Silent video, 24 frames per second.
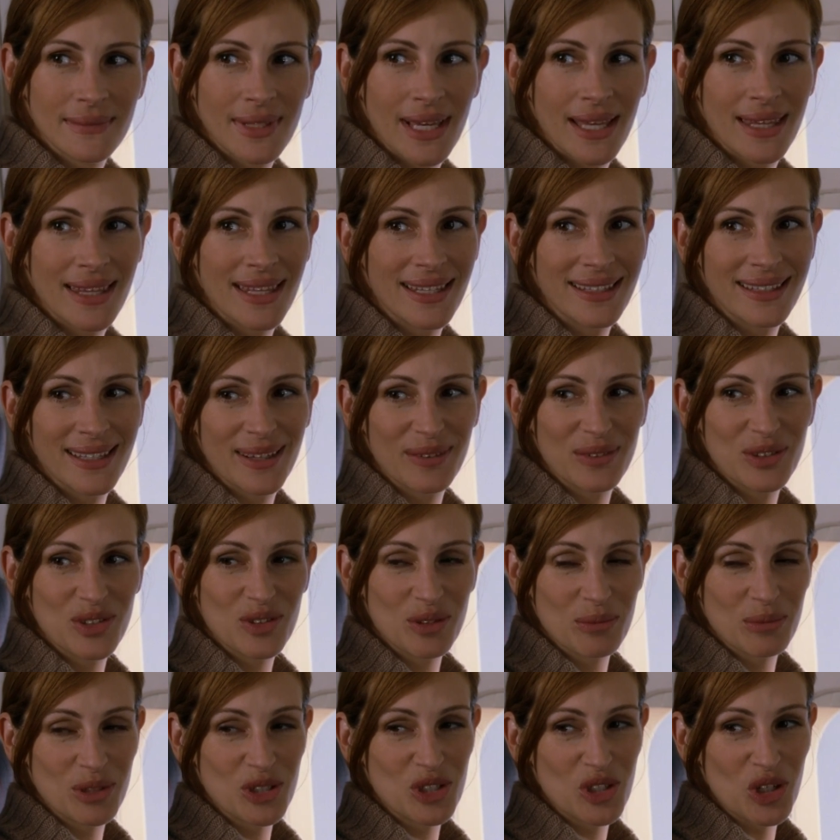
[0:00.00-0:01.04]
I think that
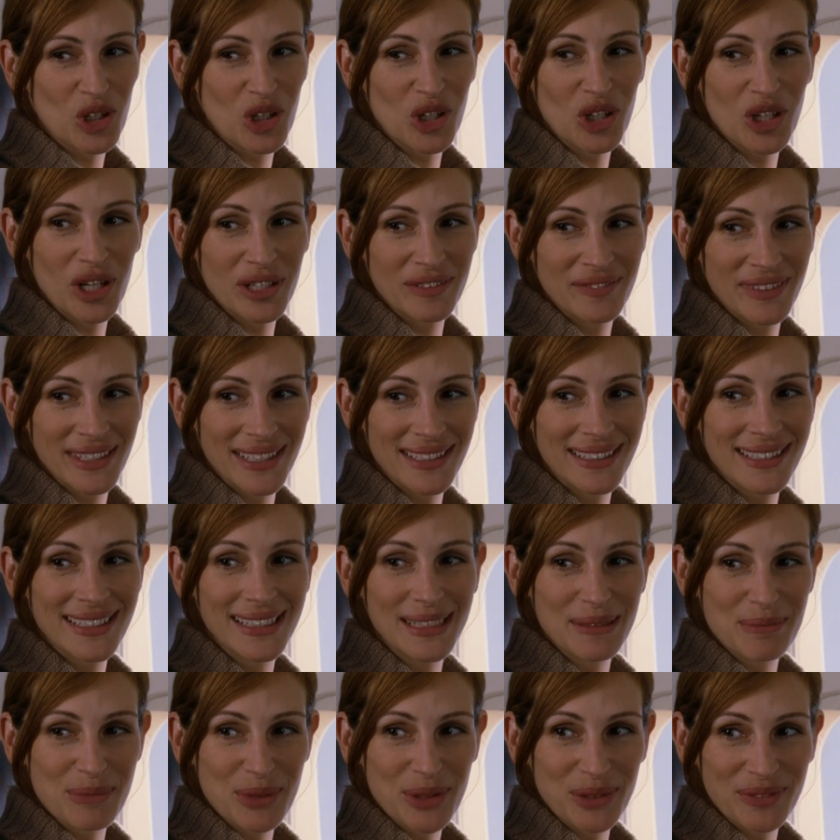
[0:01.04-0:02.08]
was from a Jean-Claude Van
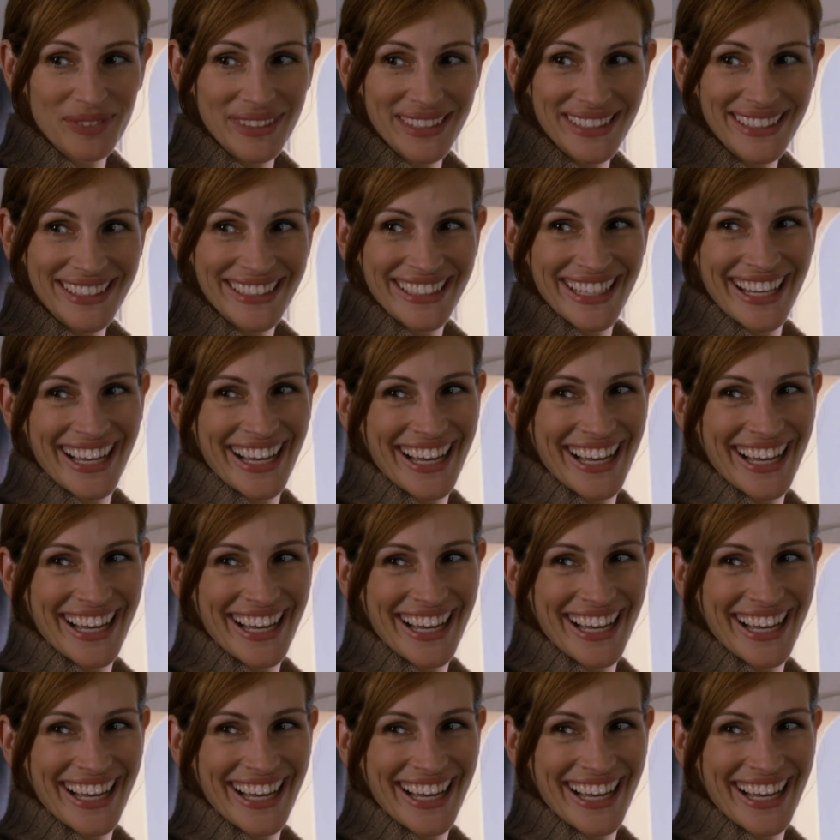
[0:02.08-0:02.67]
Damme movie.